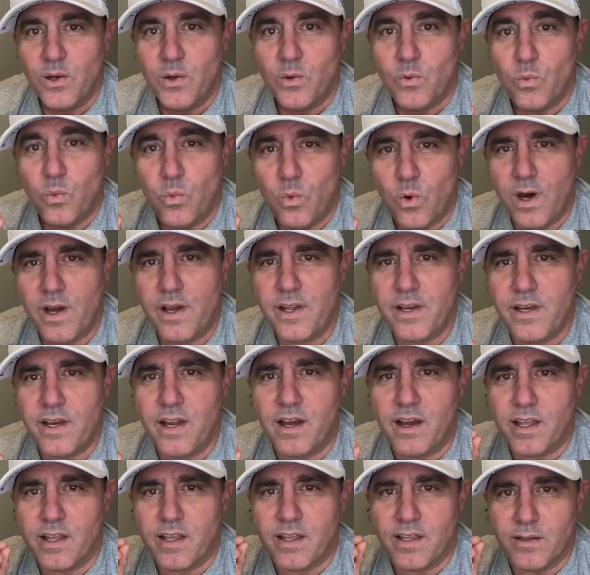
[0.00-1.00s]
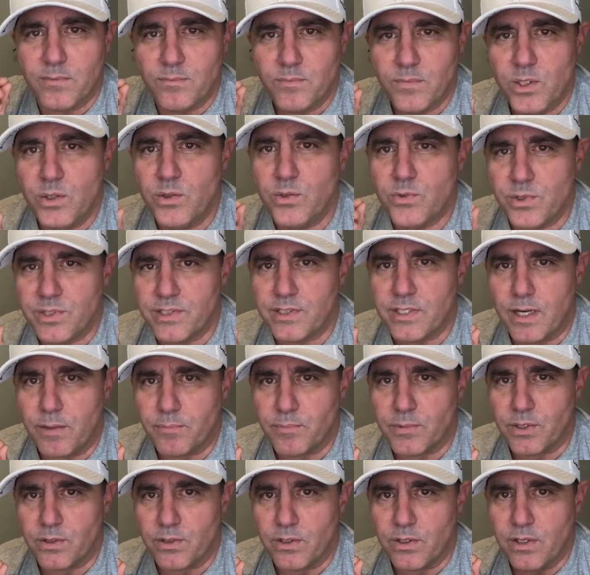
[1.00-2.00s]
One immune
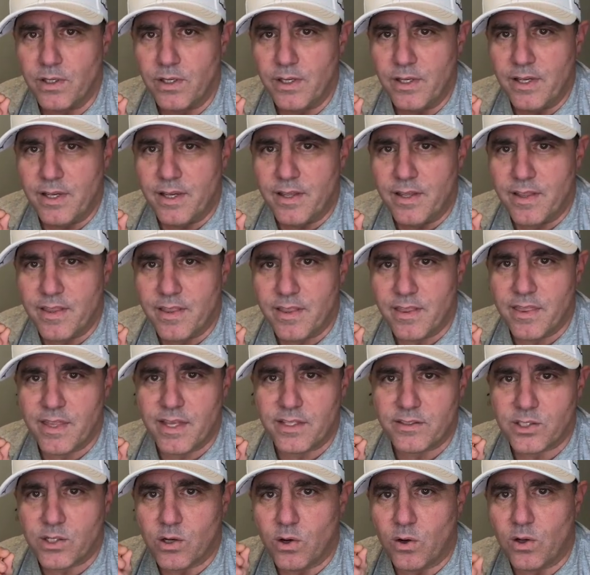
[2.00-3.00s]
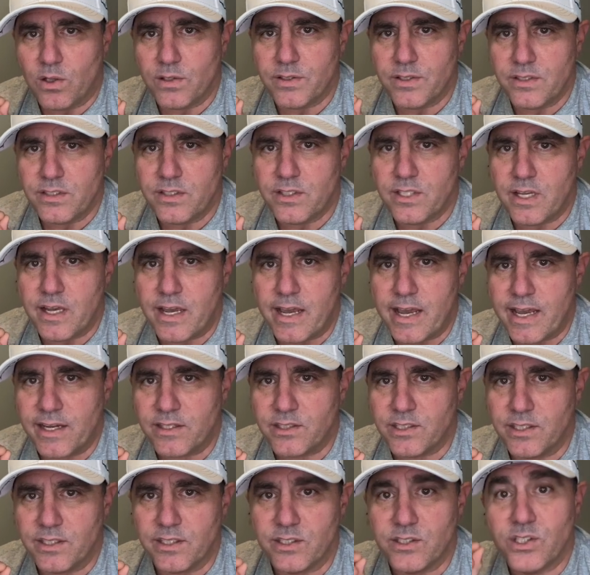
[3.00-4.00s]
receptor that's called into
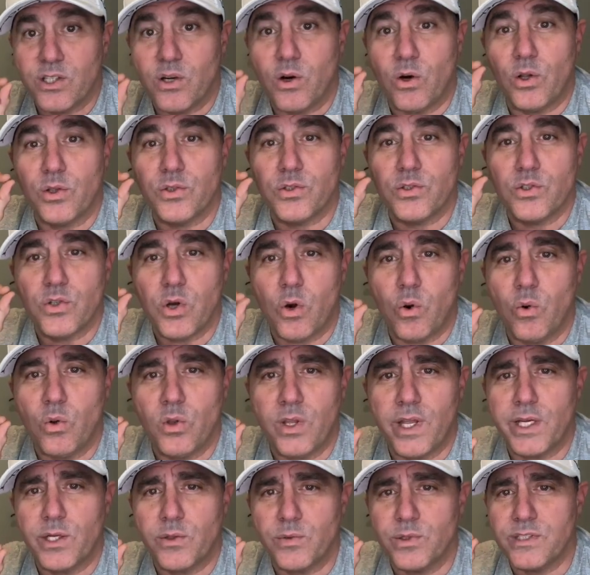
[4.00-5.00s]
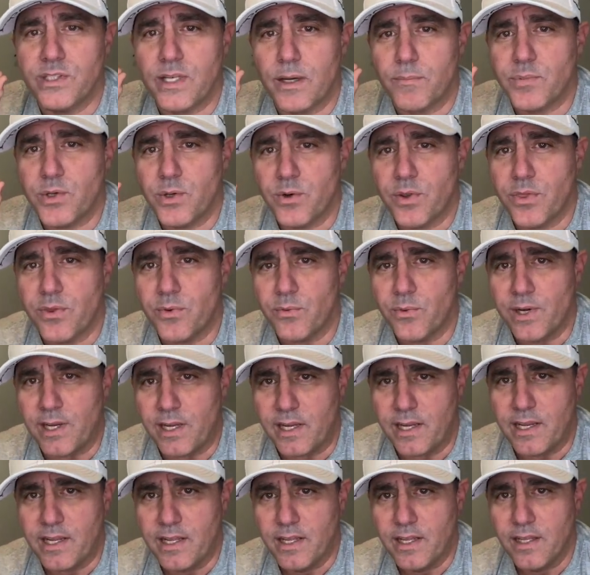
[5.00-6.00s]
action is called toll like receptor
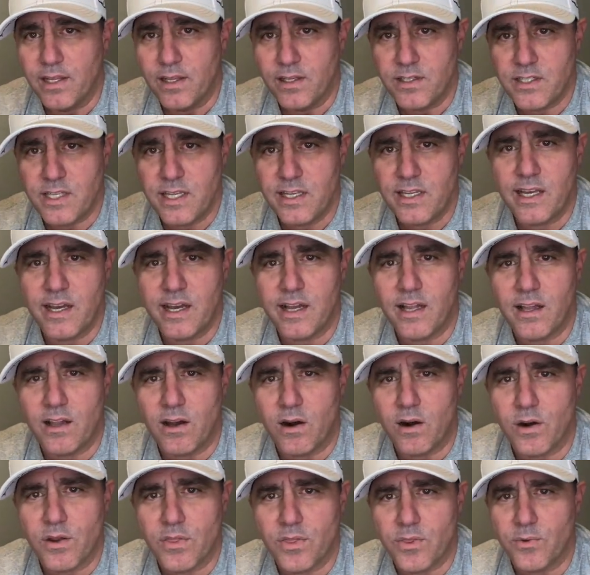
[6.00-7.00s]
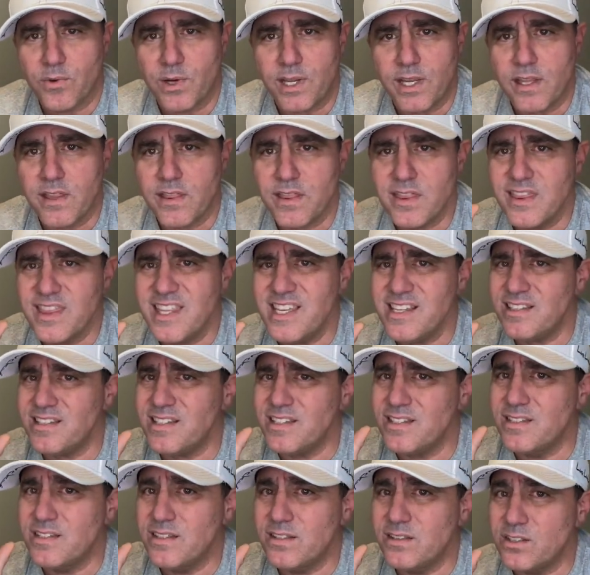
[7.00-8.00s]
3. TLR3. This
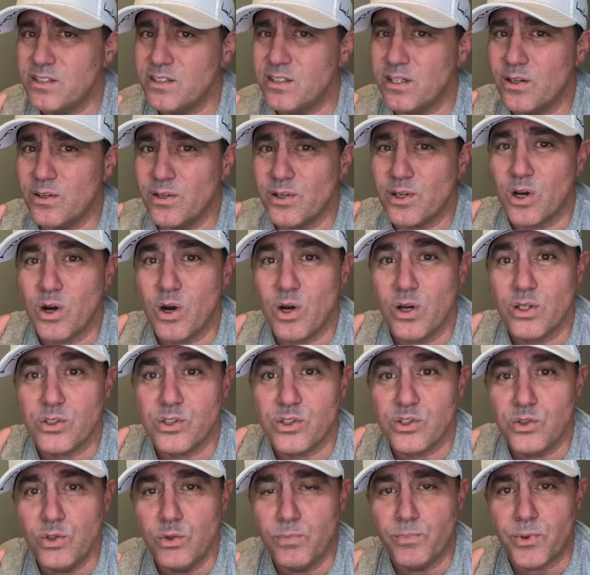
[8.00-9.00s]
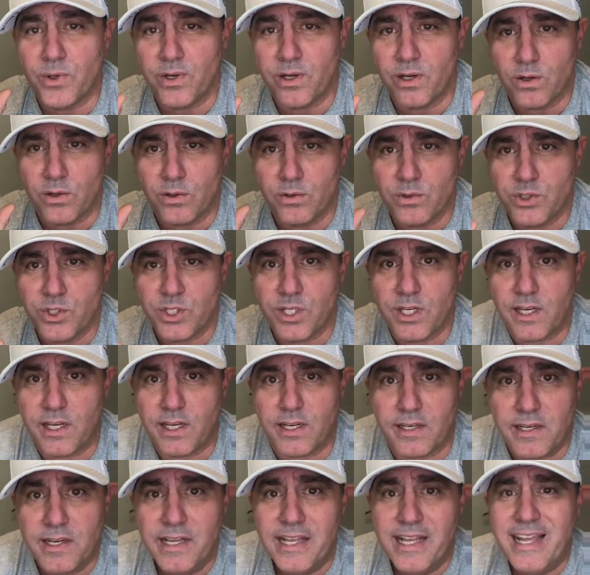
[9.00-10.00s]
is considered a superhero
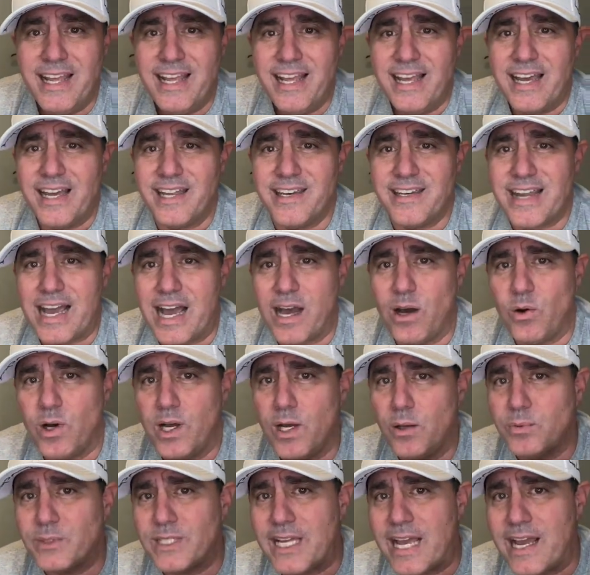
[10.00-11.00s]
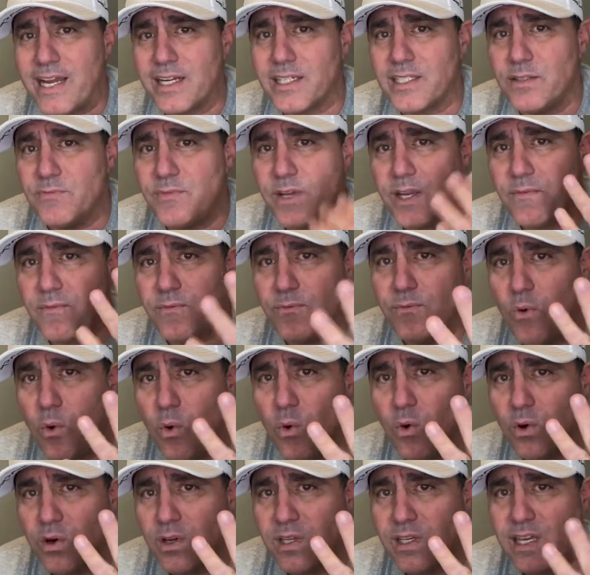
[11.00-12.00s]
gene and now helps activate
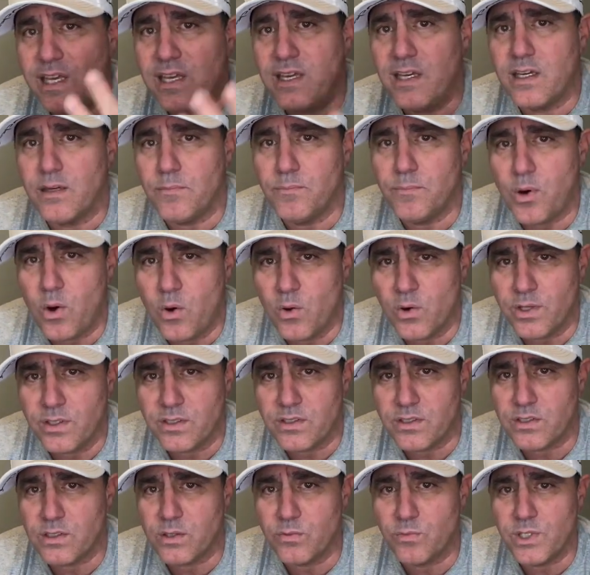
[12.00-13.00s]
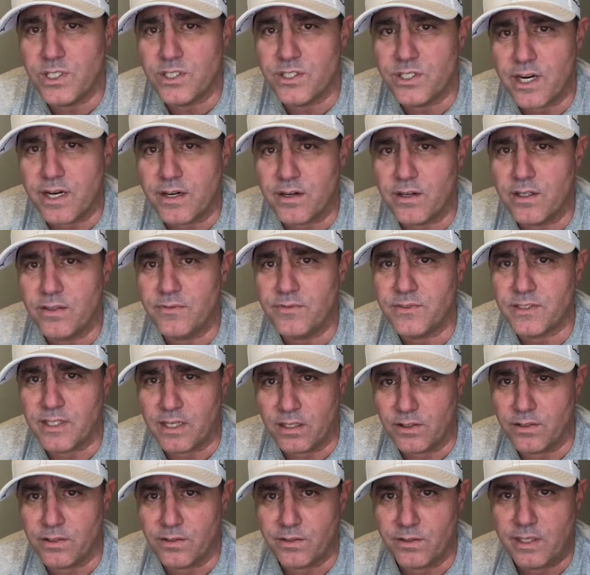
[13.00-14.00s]
four key components to regenerative
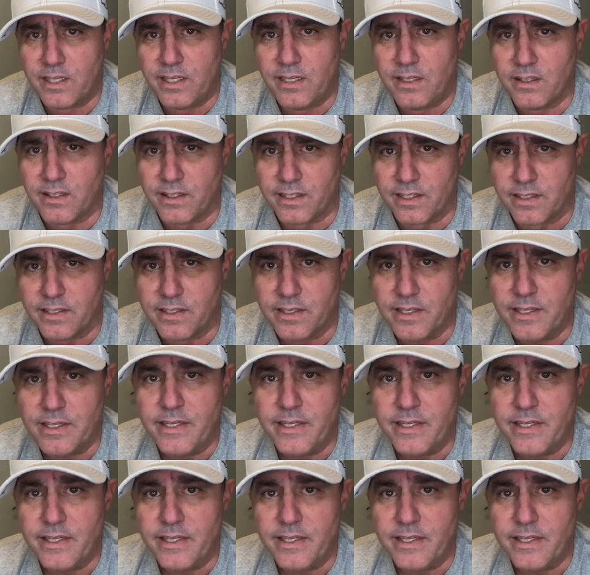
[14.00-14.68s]
cellular healing.